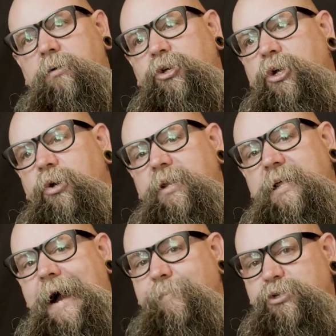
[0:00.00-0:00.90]
You can go to
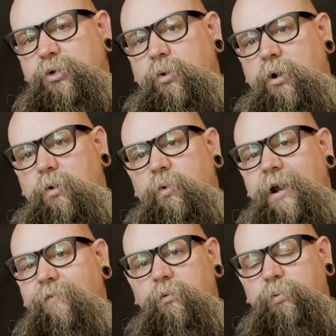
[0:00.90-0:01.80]
the App Store on
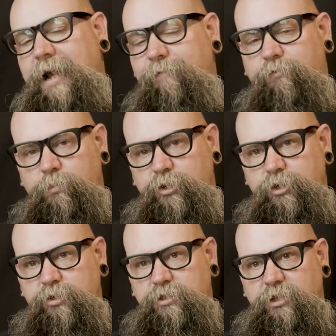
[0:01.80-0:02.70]
whatever platform you're
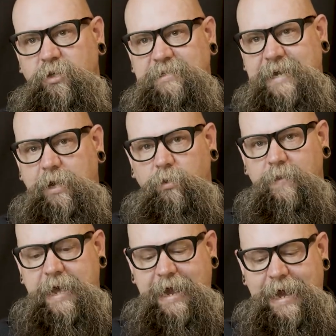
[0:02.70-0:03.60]
using. You could download
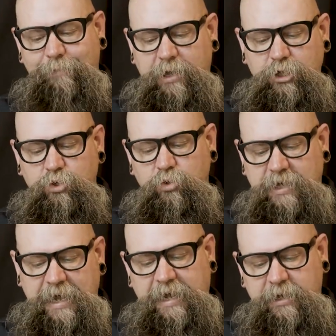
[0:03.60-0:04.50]
that app, and you
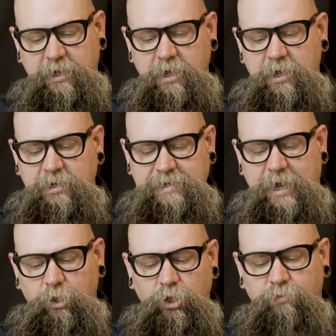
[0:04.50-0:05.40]
can
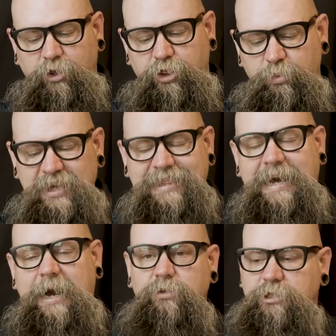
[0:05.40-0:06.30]
download over
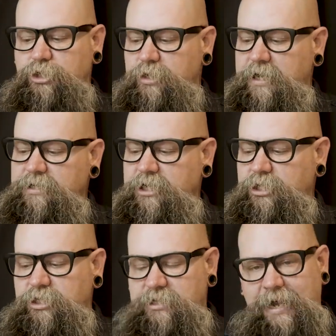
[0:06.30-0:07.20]
3,000
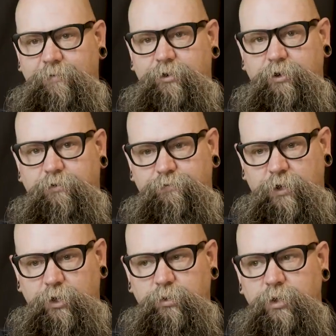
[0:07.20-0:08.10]
translations to have on your
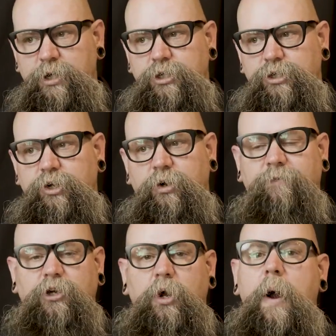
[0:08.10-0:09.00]
phone. So you don't
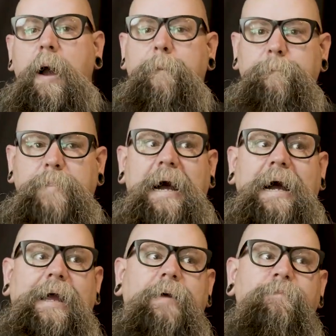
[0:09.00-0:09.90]
have to go out and
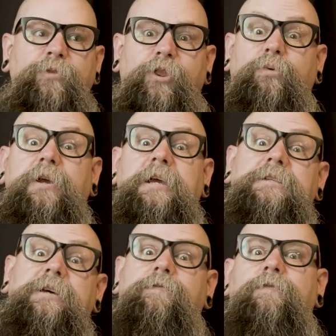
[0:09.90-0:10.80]
buy 3
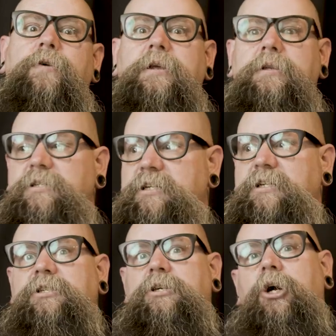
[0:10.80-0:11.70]
different
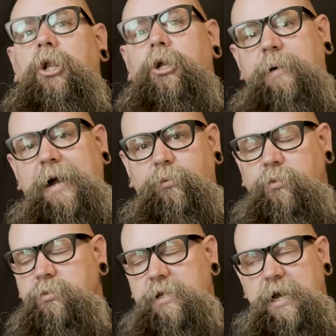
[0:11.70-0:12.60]
$60
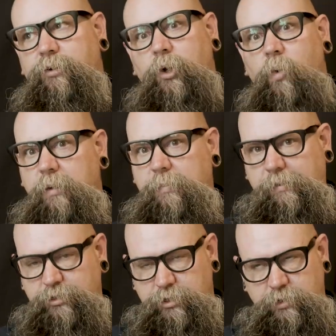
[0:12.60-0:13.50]
Bibles. I don't know why
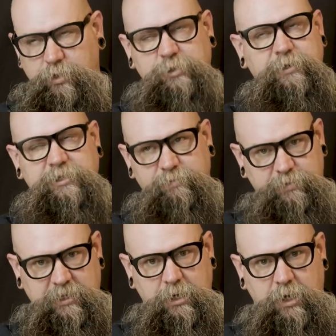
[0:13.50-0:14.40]
Bibles are so expensive,
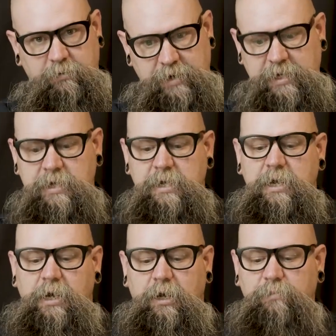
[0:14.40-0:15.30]
but they are, right?
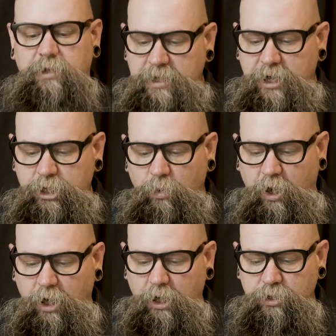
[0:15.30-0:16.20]
And there you
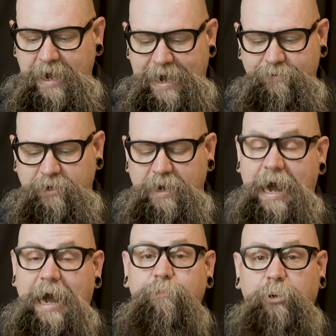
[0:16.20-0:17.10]
are, you have it.
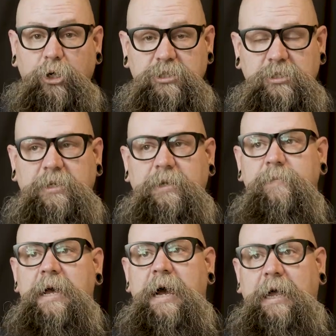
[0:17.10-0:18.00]

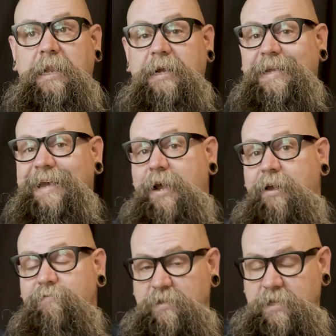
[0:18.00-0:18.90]
I like the
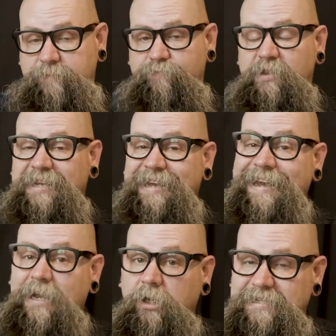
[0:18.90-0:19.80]
NIV, the
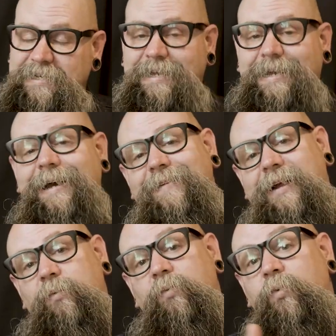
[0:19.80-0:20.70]
NLT, and then
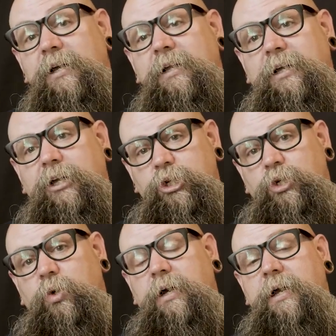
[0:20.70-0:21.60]
I really
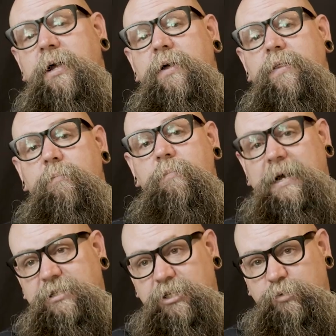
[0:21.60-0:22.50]
enjoy the
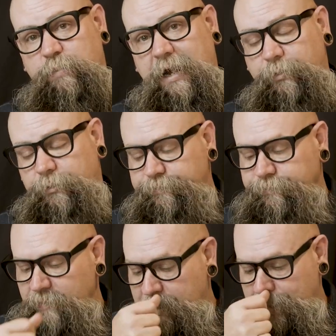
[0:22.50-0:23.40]
Message Bible.
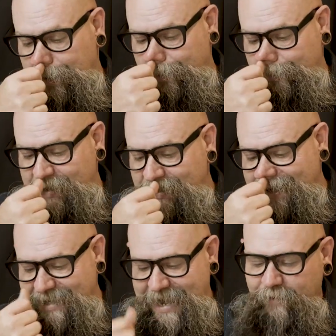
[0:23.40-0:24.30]
And
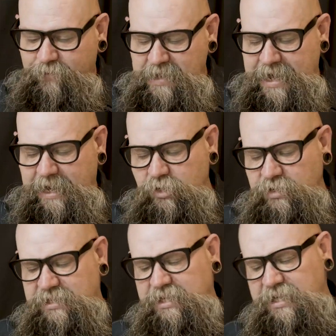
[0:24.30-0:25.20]
then after that, I
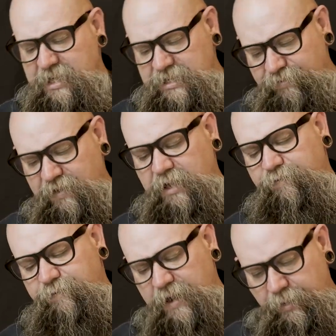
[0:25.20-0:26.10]
use the ESV a
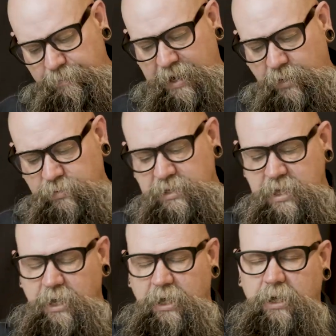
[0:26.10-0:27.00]
fair amount.
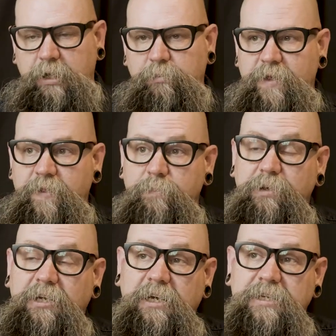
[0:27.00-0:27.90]
And then
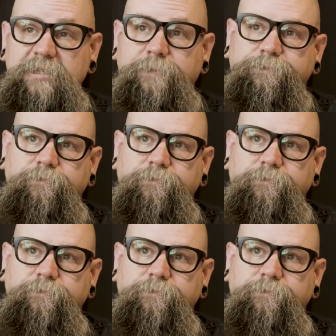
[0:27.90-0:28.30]
because